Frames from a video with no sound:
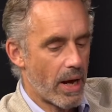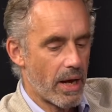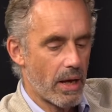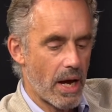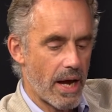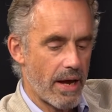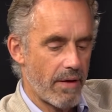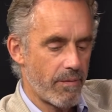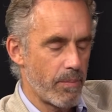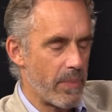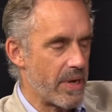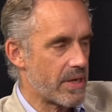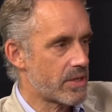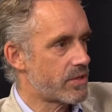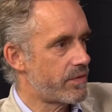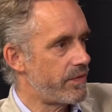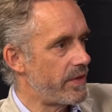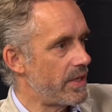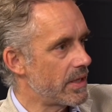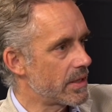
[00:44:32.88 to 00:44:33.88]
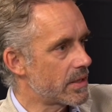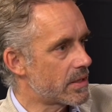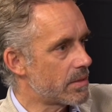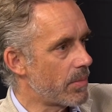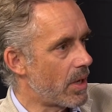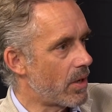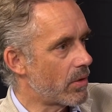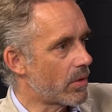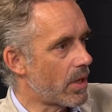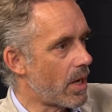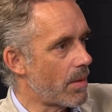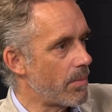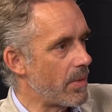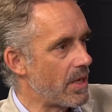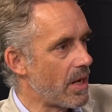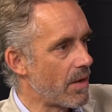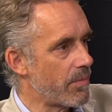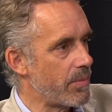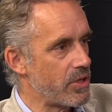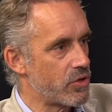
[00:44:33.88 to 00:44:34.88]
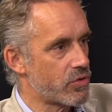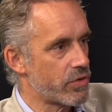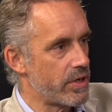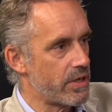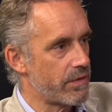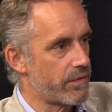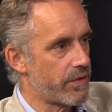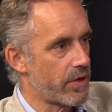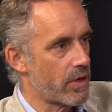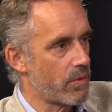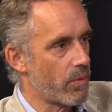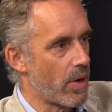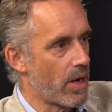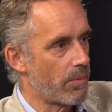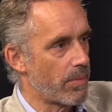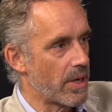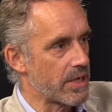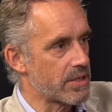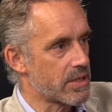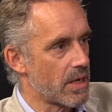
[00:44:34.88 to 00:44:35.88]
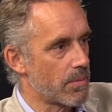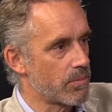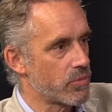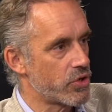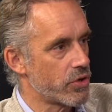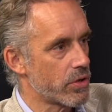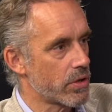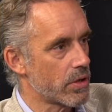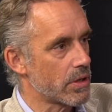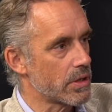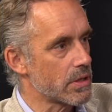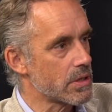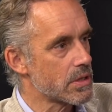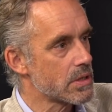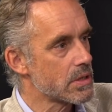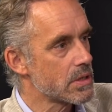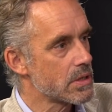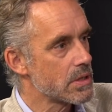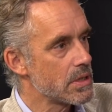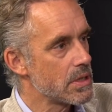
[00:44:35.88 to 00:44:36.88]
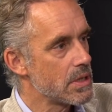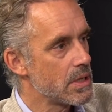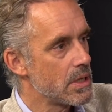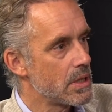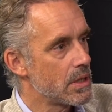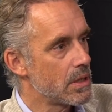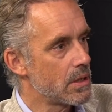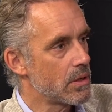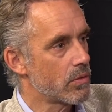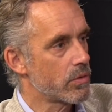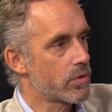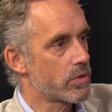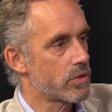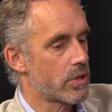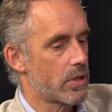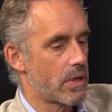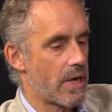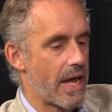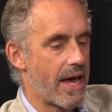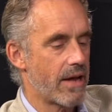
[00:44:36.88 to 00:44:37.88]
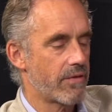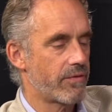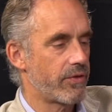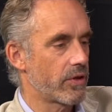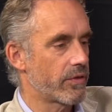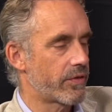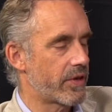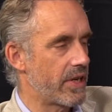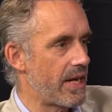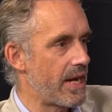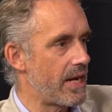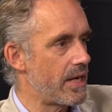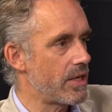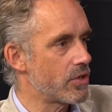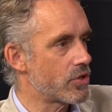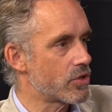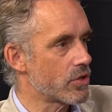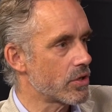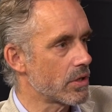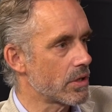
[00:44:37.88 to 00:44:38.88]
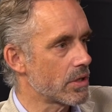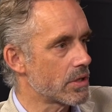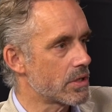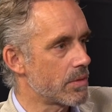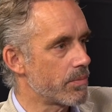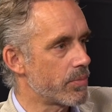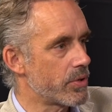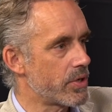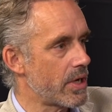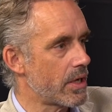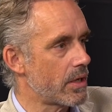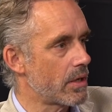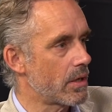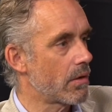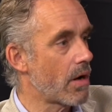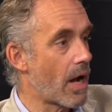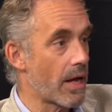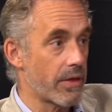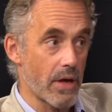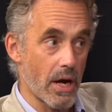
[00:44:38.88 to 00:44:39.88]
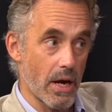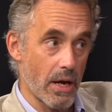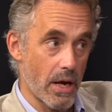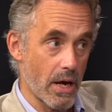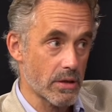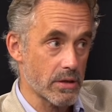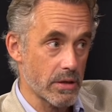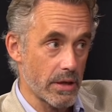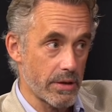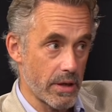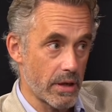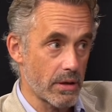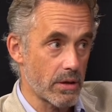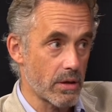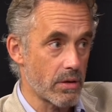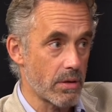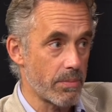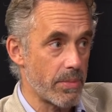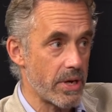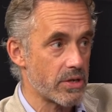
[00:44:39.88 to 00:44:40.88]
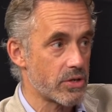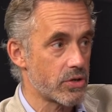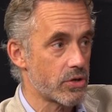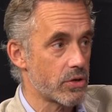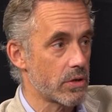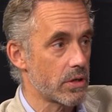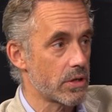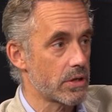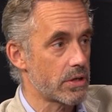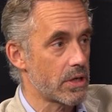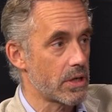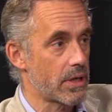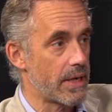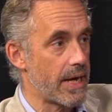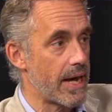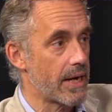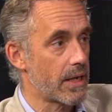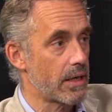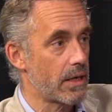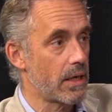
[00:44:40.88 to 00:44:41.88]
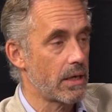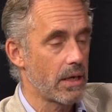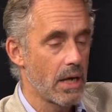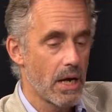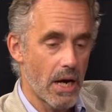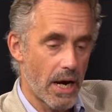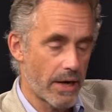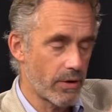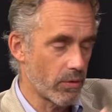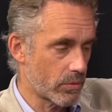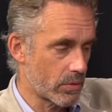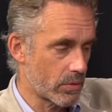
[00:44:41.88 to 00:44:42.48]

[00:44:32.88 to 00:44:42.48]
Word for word: Well, I have mixed feelings about it. I mean, I've been treated very well by some journalists. You know, there's a handful of Canadian journalists in particular. I, I actually think they're the best journalists in Canada. And I